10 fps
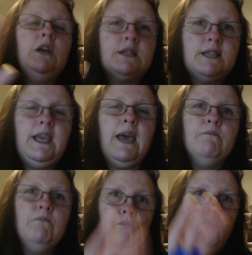to get
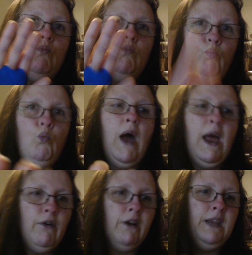
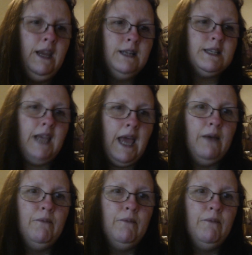where I need to get.